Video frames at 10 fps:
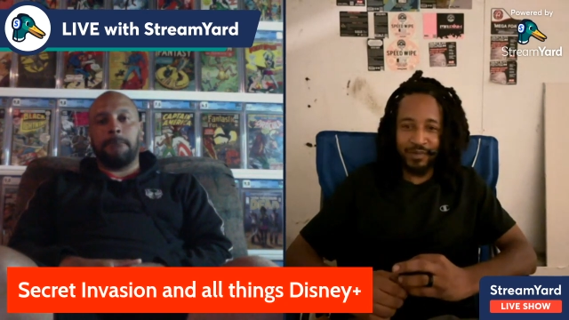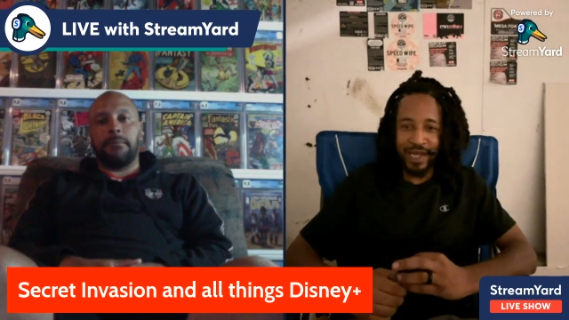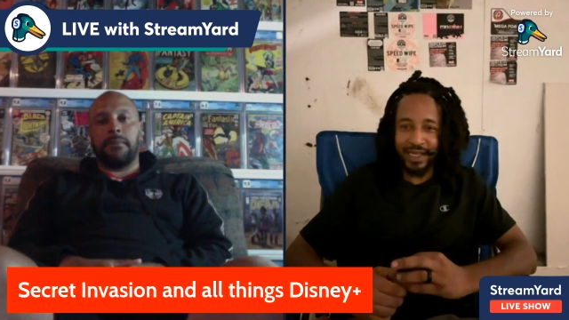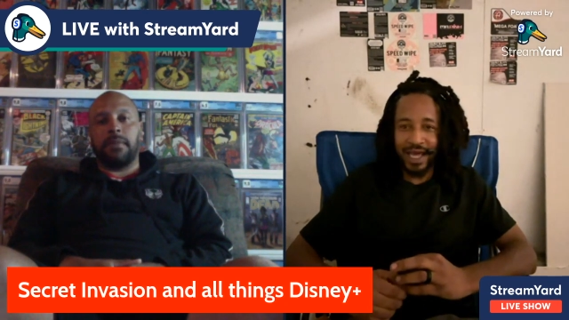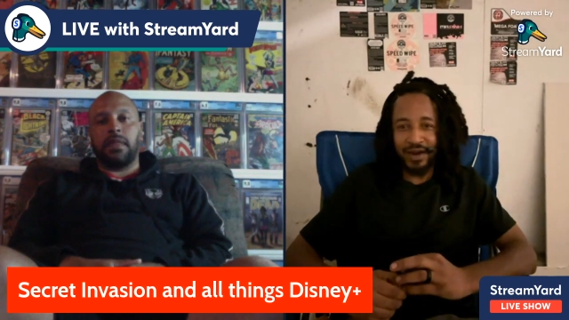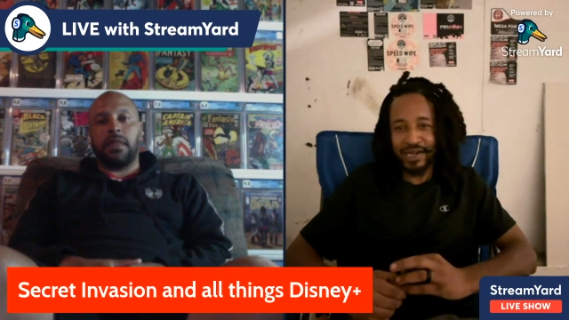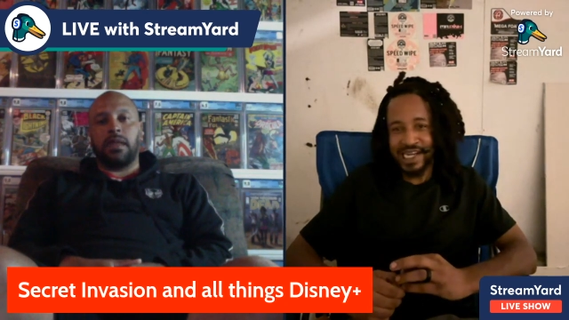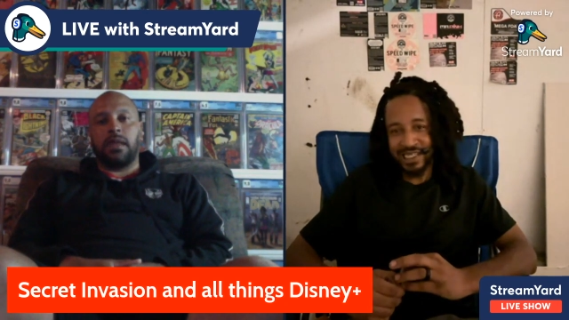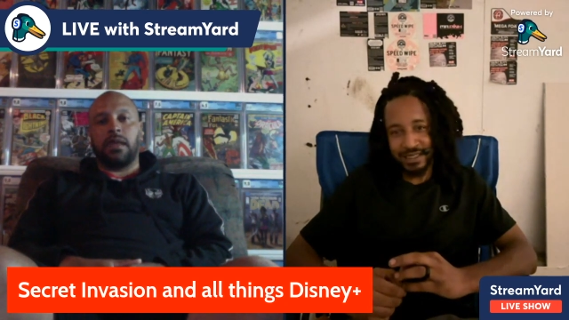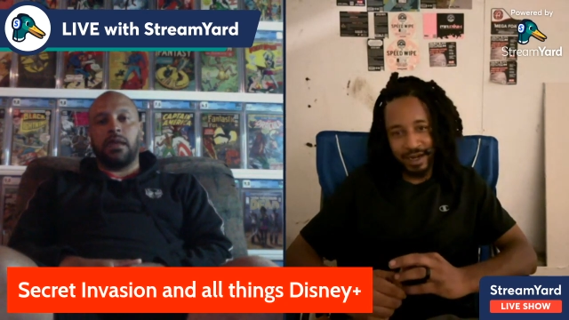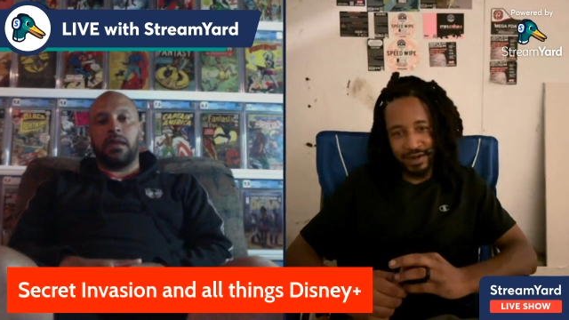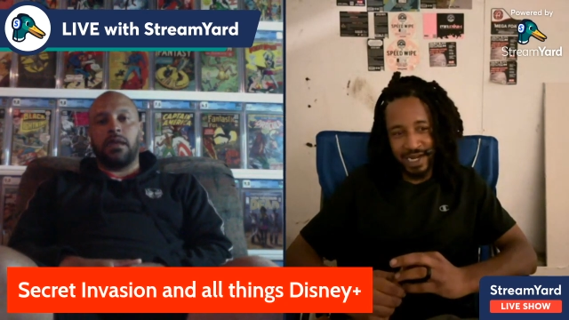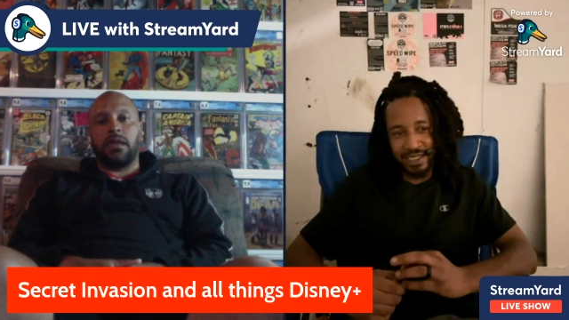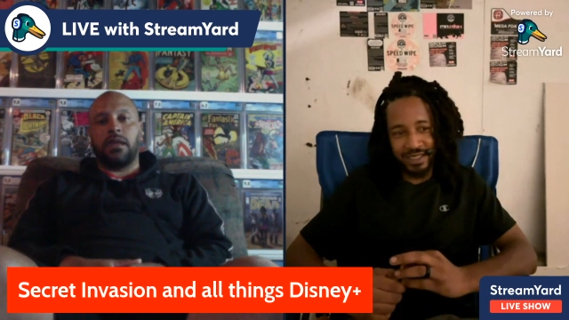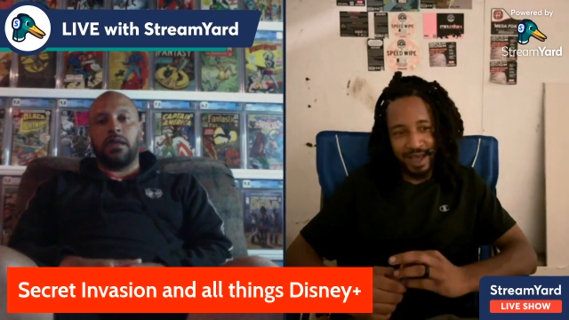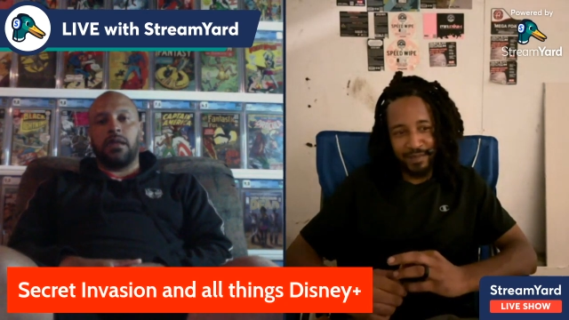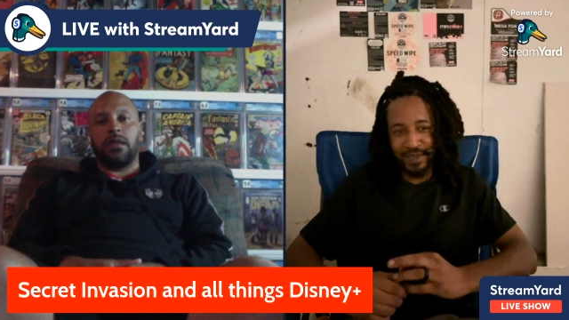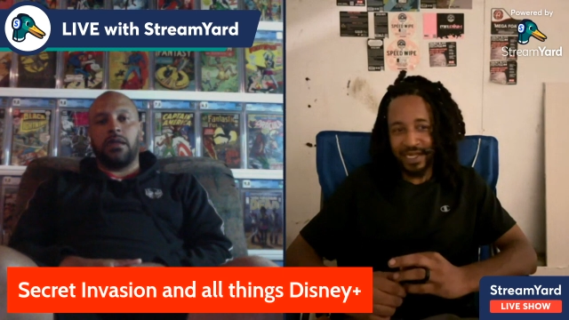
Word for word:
Speaker 1: make that our next our next topic.